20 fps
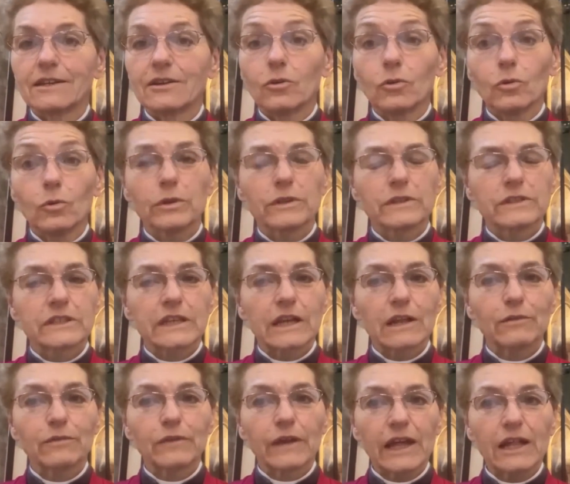All the
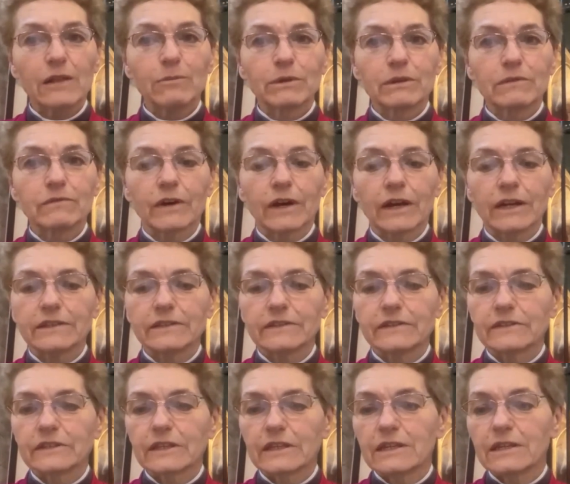self-help
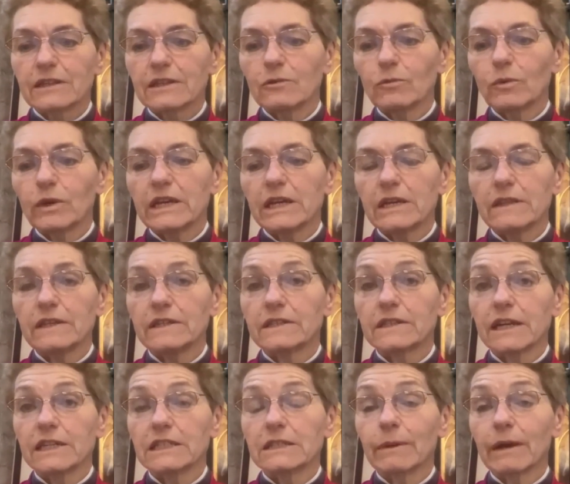advice that we hear these
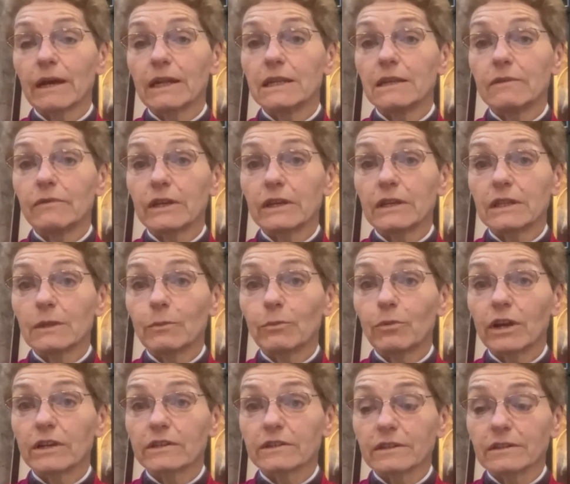days about living in the
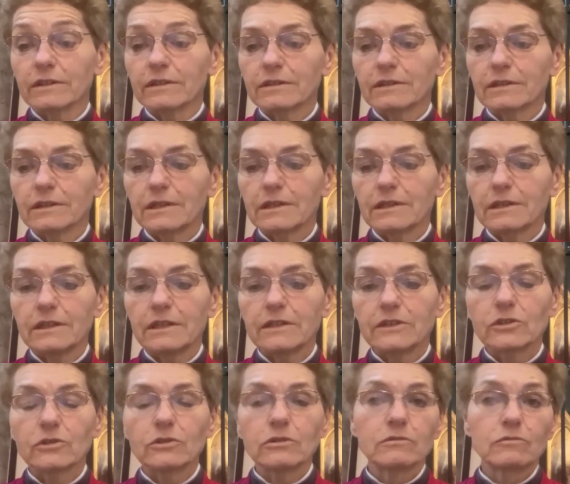present
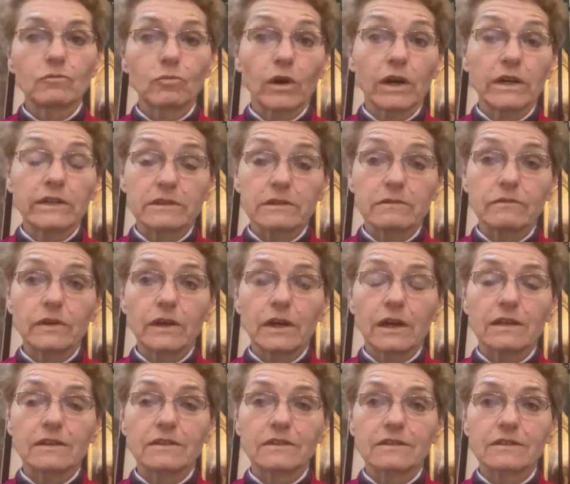is good, wise
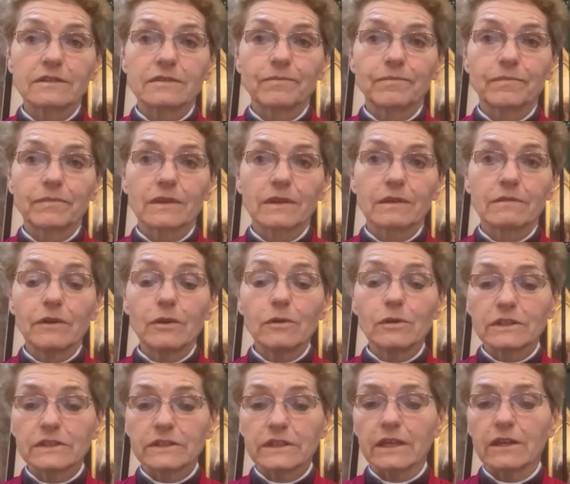advice,
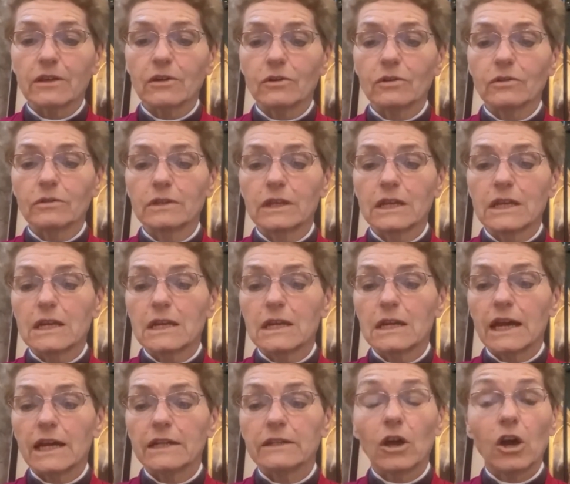focusing on
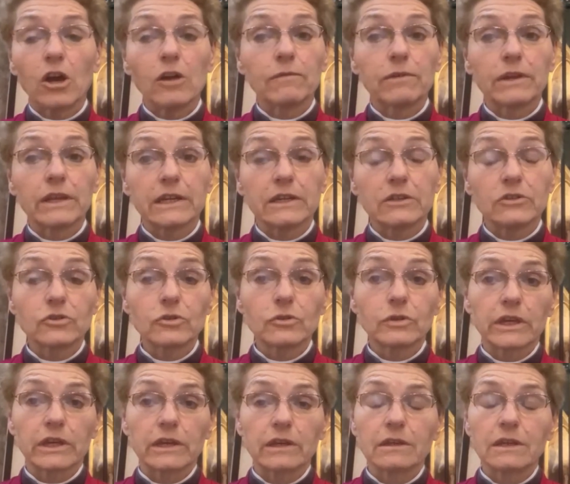and hopefully
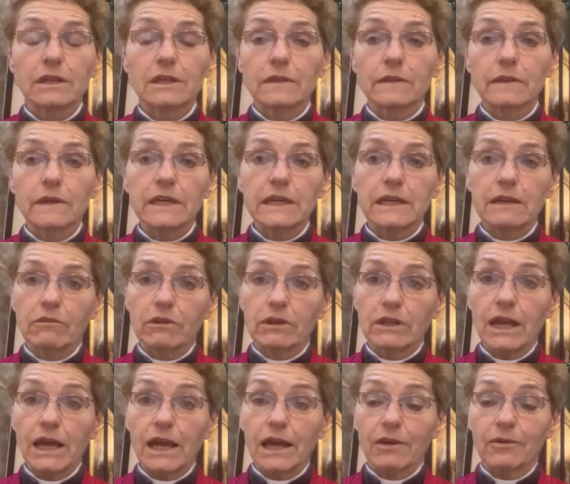enjoying the here and
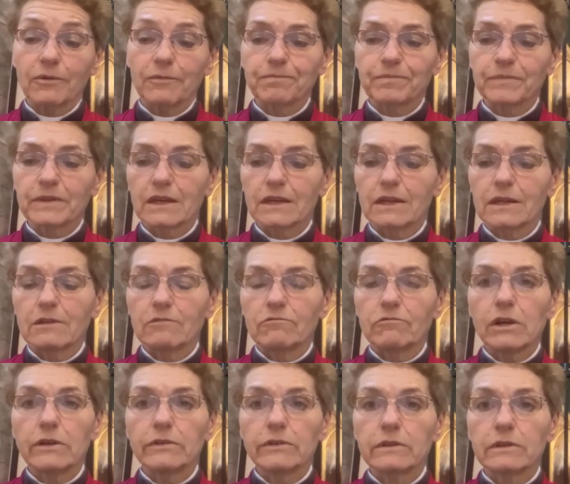now,
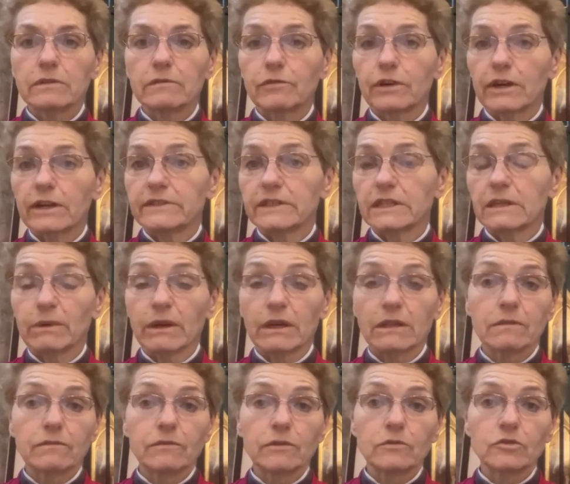rather than fretting
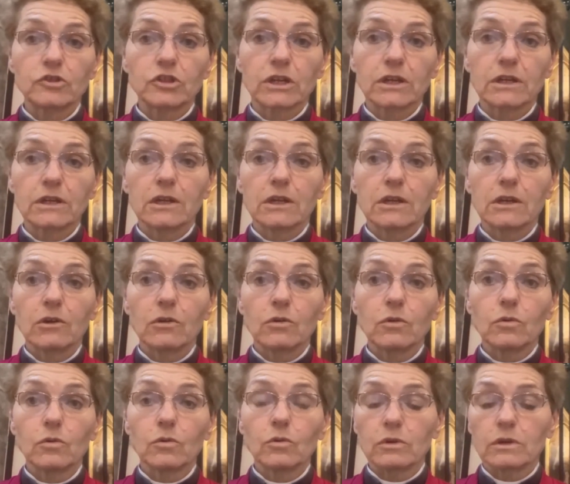about the future
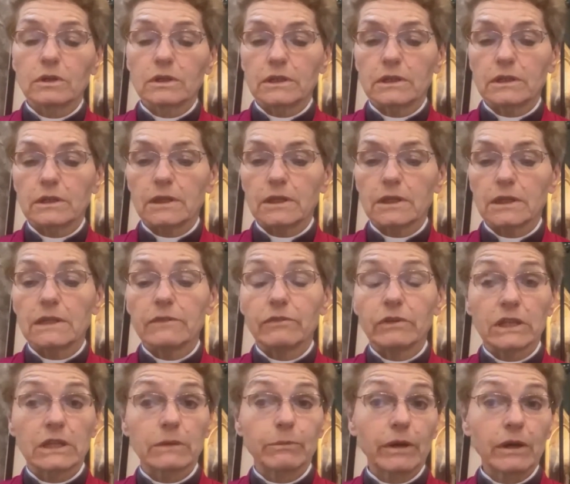or
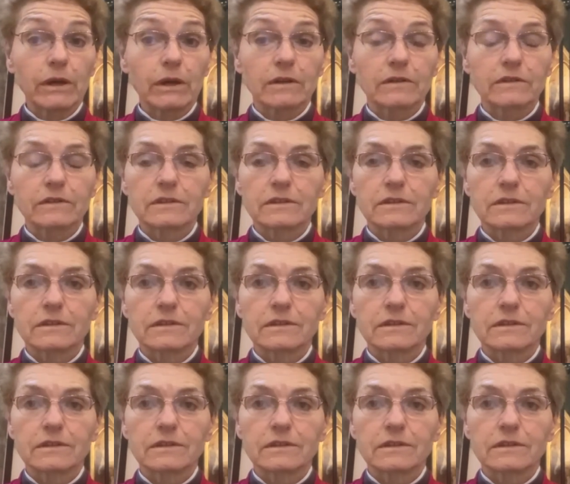living in the past.